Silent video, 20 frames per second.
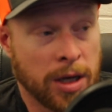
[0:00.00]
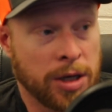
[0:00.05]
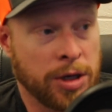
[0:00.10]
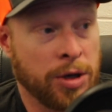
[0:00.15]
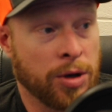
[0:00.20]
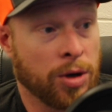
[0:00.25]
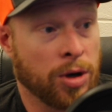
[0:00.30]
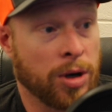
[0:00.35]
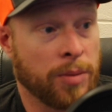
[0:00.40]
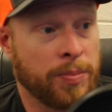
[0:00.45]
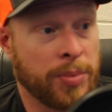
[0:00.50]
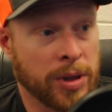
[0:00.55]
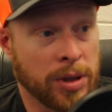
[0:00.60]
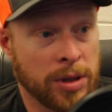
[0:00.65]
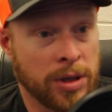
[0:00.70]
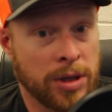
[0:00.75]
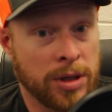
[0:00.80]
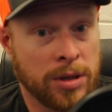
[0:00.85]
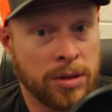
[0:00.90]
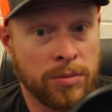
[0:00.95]
Your
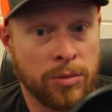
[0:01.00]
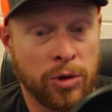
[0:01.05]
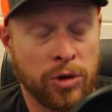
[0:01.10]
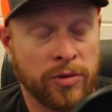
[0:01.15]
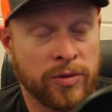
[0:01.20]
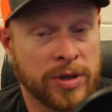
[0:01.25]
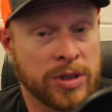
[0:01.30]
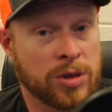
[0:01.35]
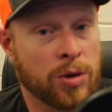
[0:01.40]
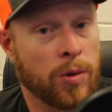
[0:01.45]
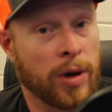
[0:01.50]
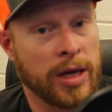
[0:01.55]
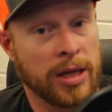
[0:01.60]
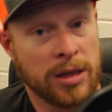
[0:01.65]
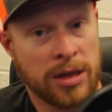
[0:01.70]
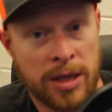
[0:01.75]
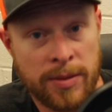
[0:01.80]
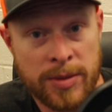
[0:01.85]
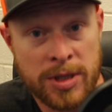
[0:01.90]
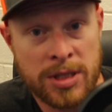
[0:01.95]
ability to move is
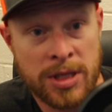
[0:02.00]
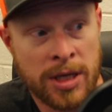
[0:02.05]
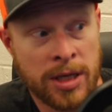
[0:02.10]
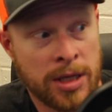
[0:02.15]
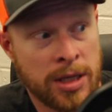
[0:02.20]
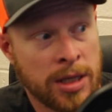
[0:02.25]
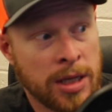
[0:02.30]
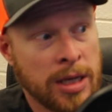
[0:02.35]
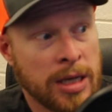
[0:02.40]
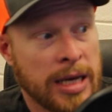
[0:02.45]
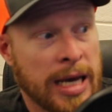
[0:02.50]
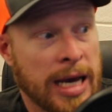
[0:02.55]
quite limited.